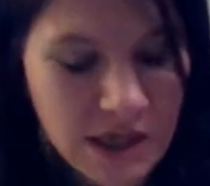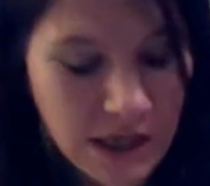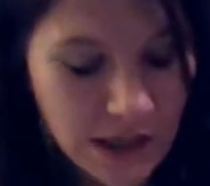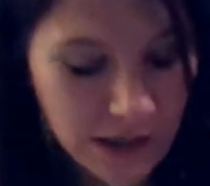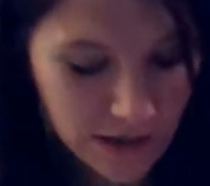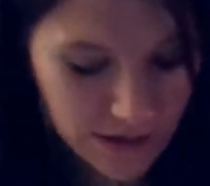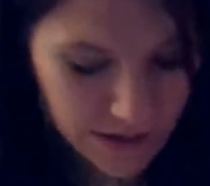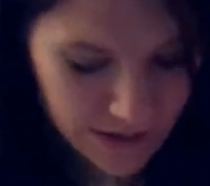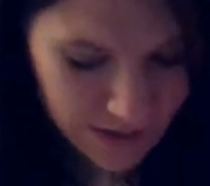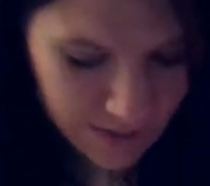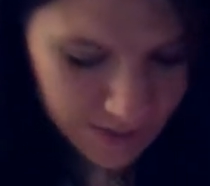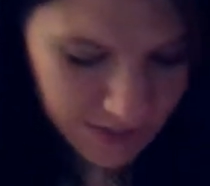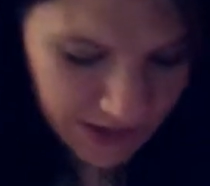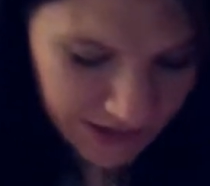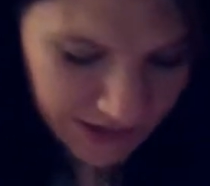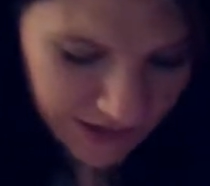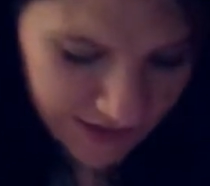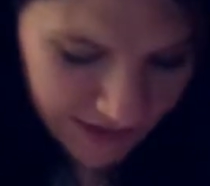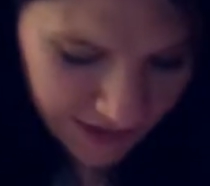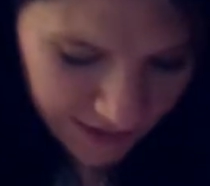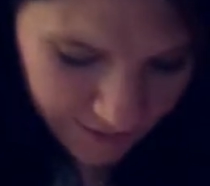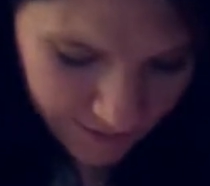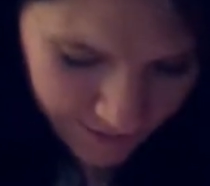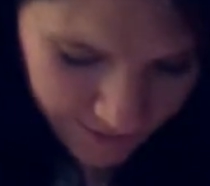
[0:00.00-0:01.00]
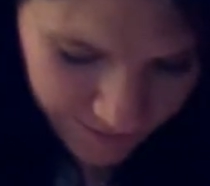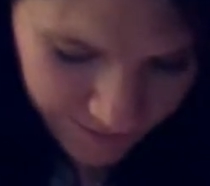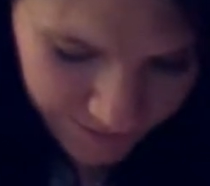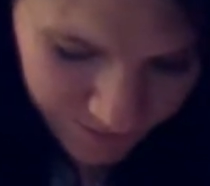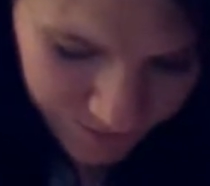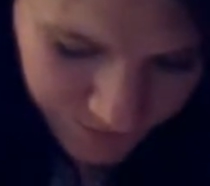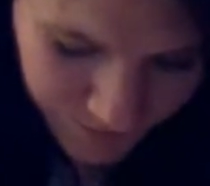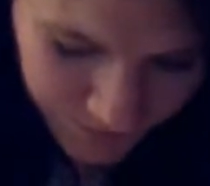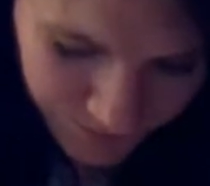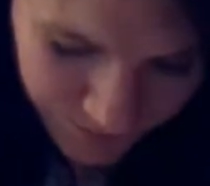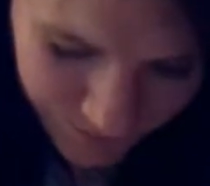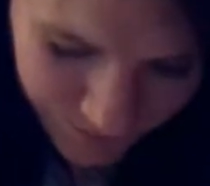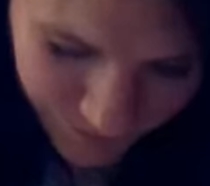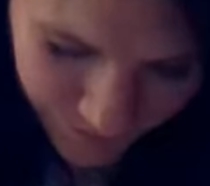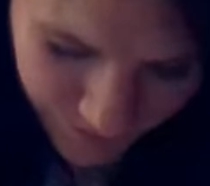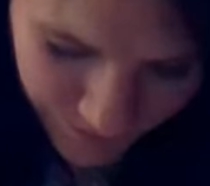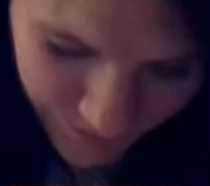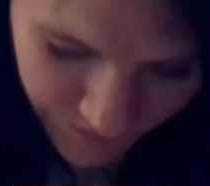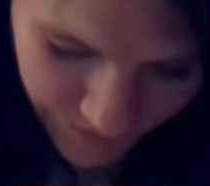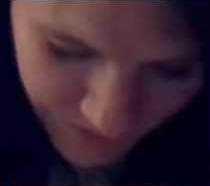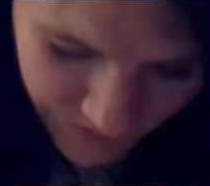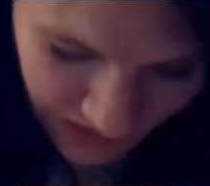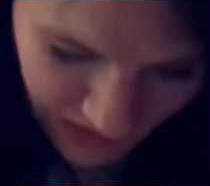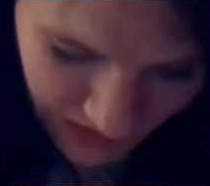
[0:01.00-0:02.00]
towel and do some testing.
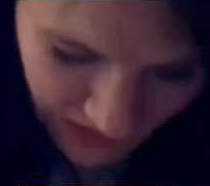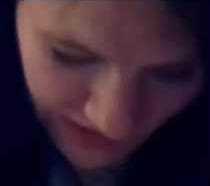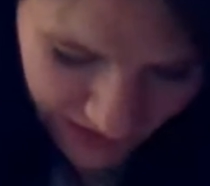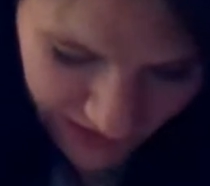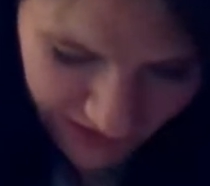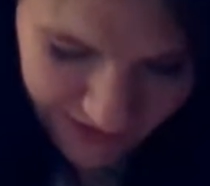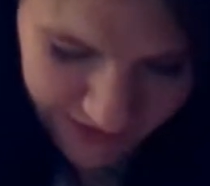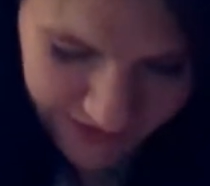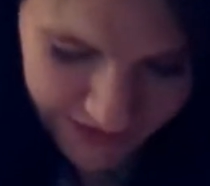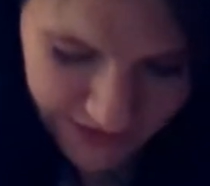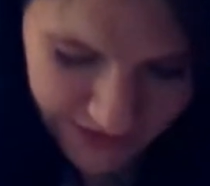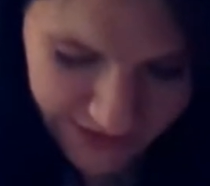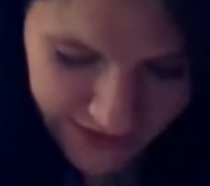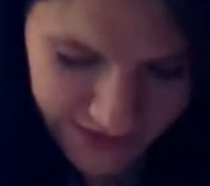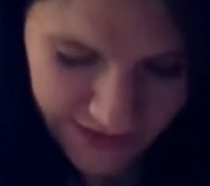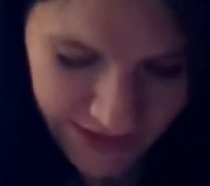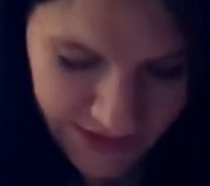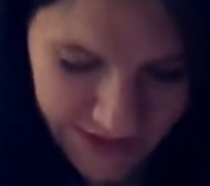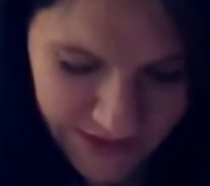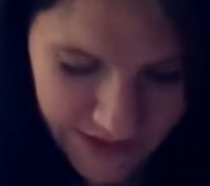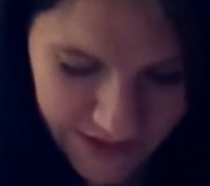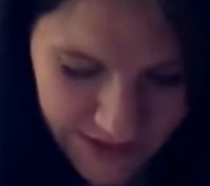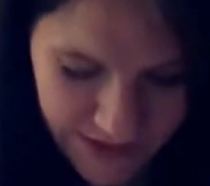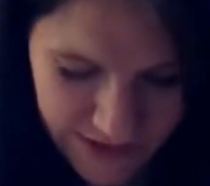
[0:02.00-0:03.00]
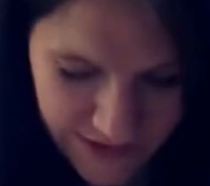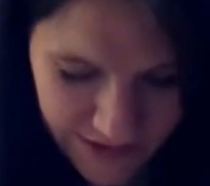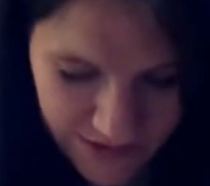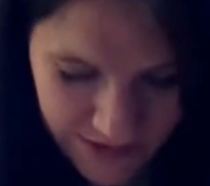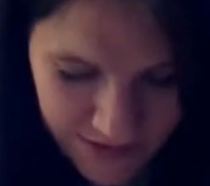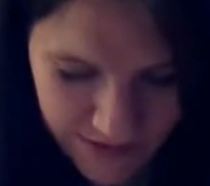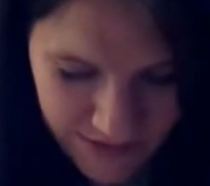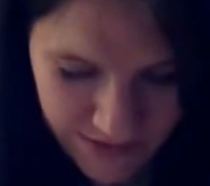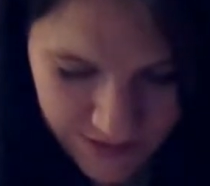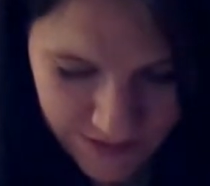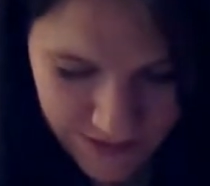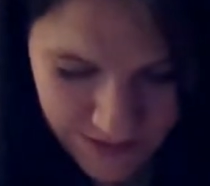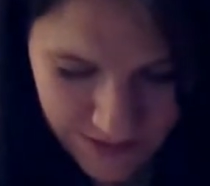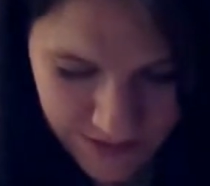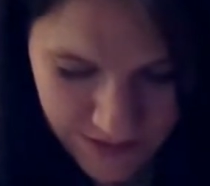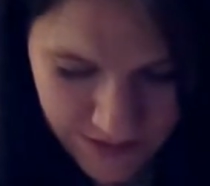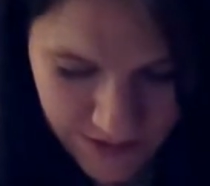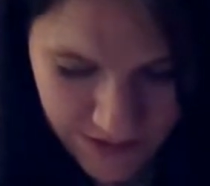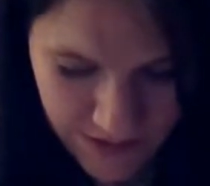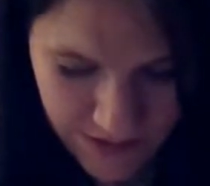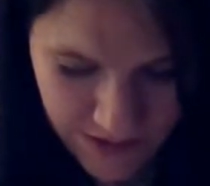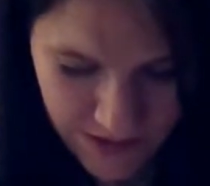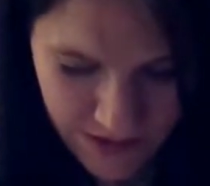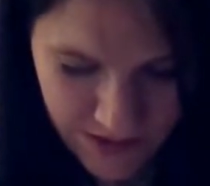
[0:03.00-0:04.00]
Testing, testing.
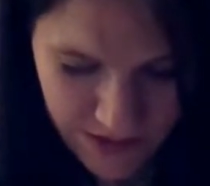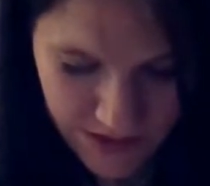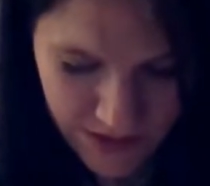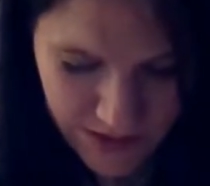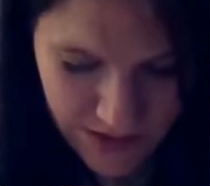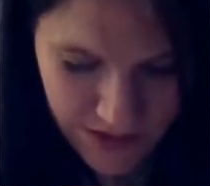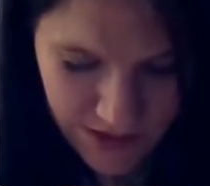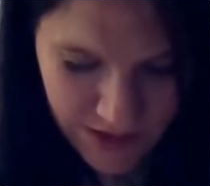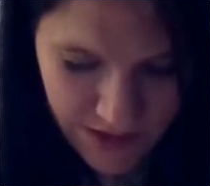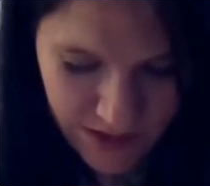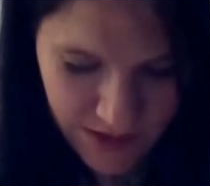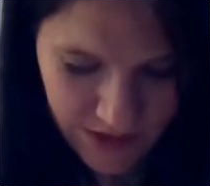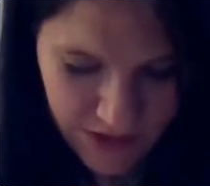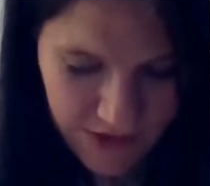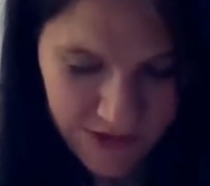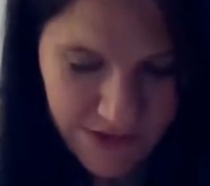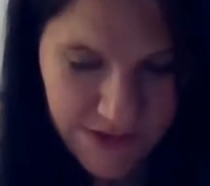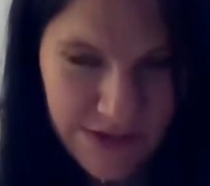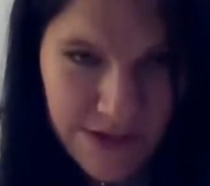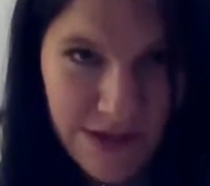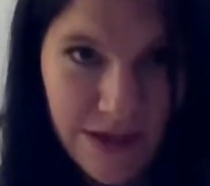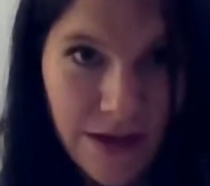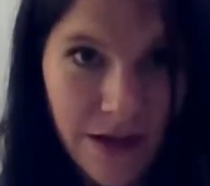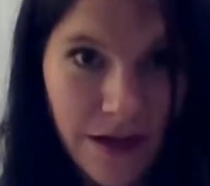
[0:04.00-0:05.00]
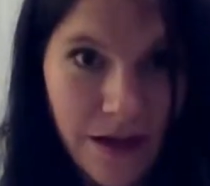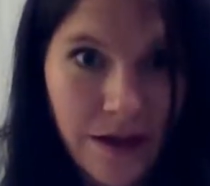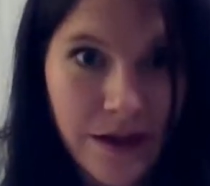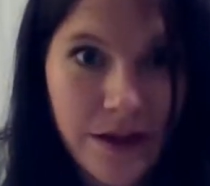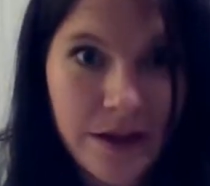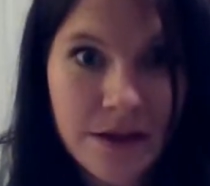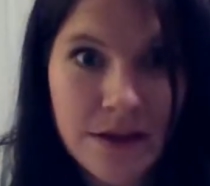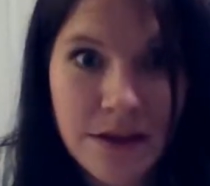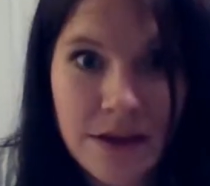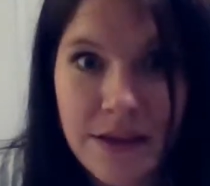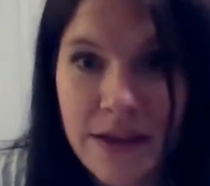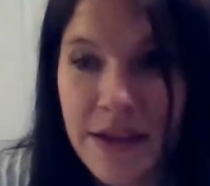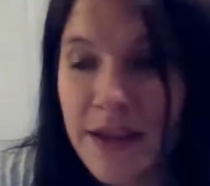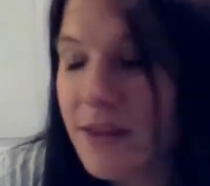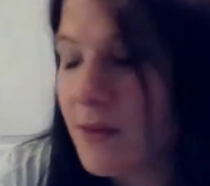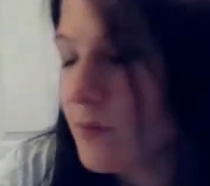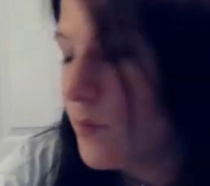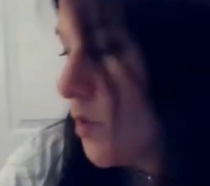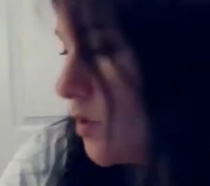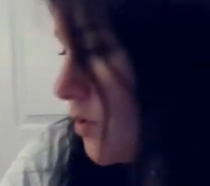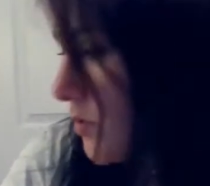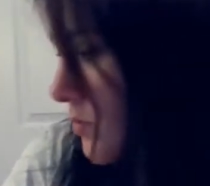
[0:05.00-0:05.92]
Just not let the